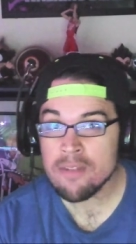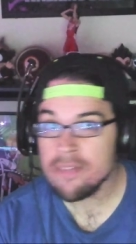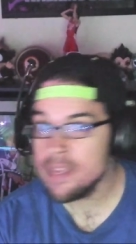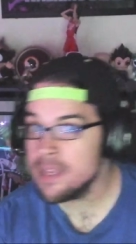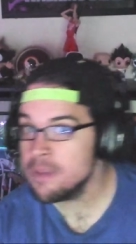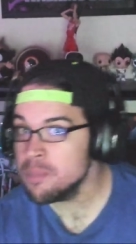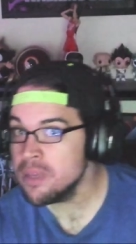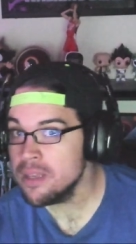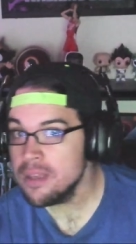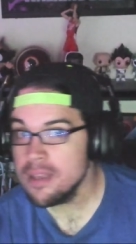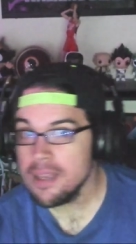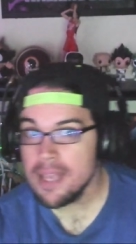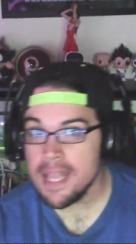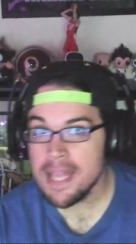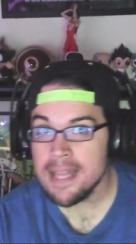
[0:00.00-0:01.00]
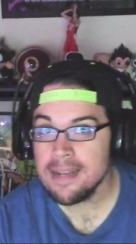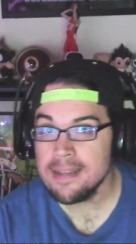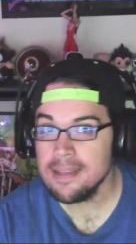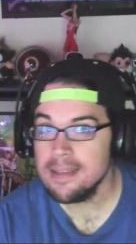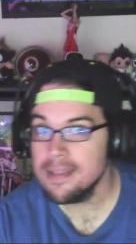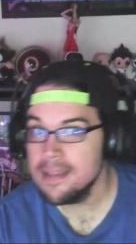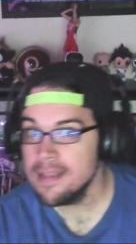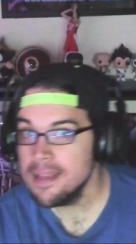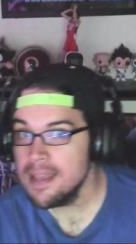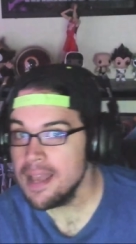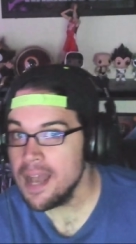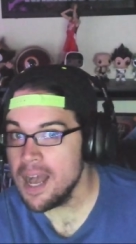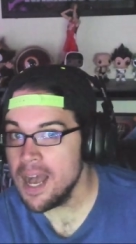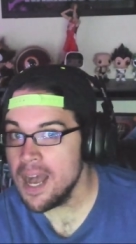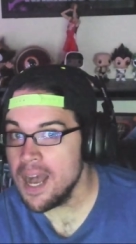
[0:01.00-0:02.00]
of him, and
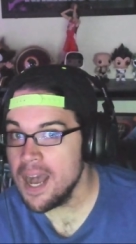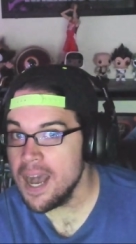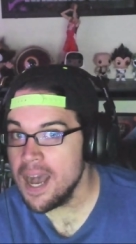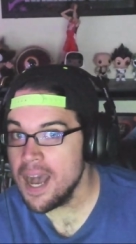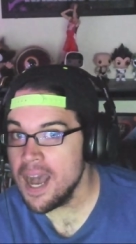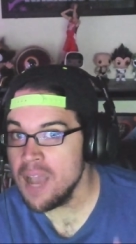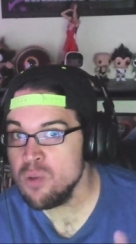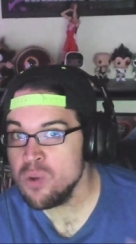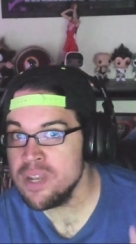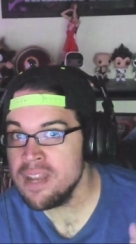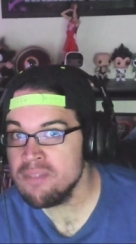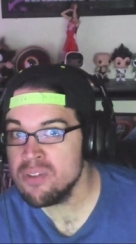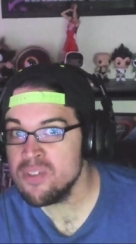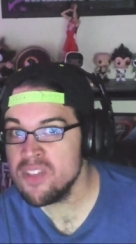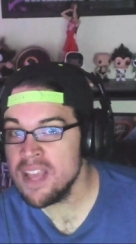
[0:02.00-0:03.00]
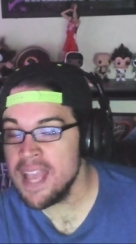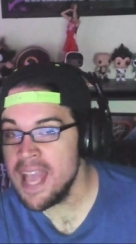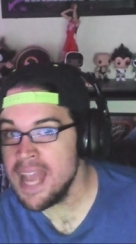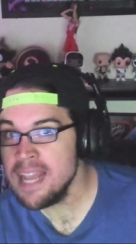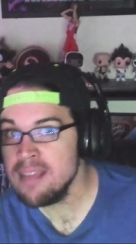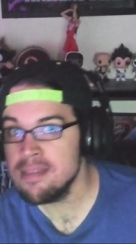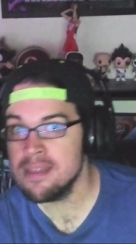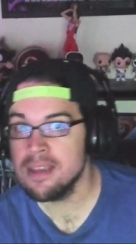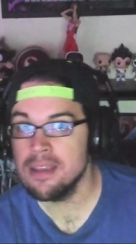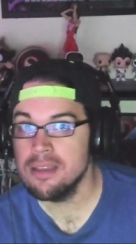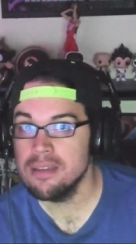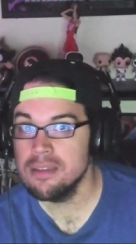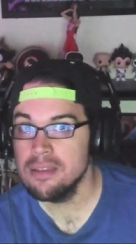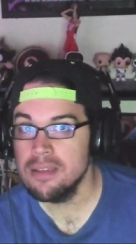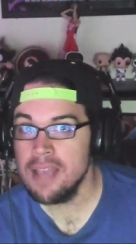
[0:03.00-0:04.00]
I would never say anything,
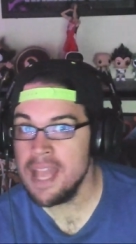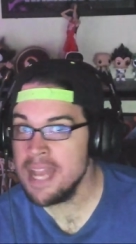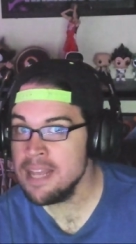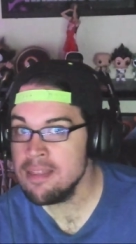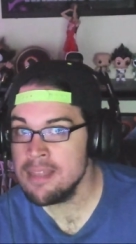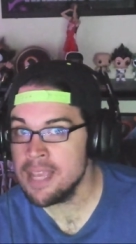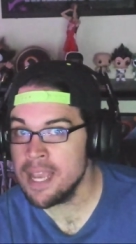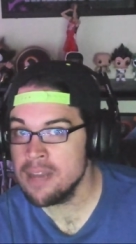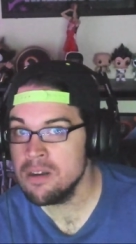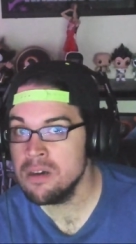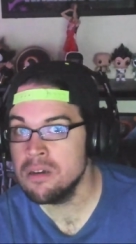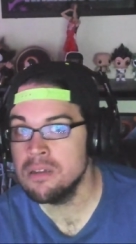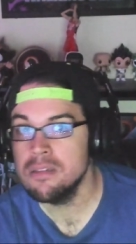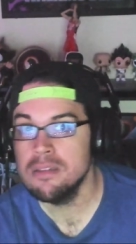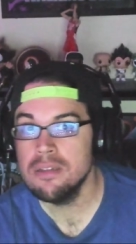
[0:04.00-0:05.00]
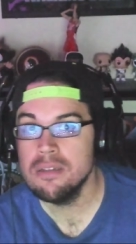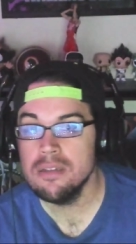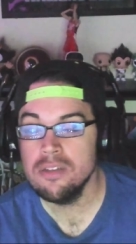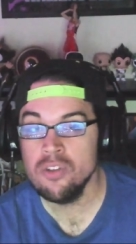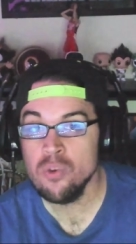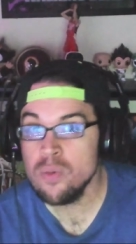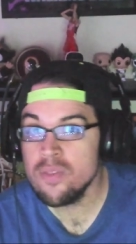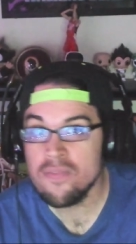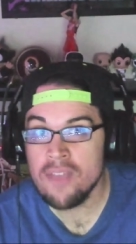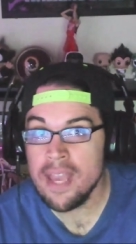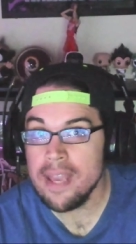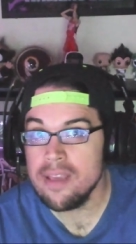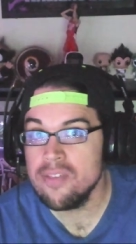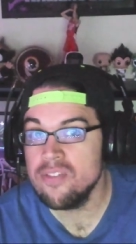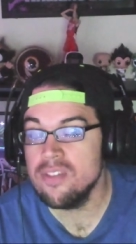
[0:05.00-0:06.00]
anything at all, to his
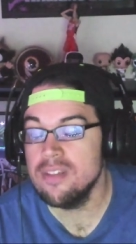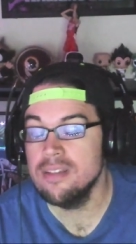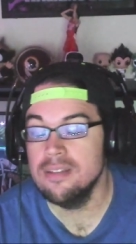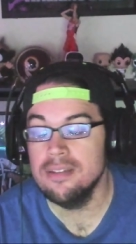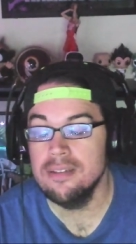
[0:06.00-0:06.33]
face.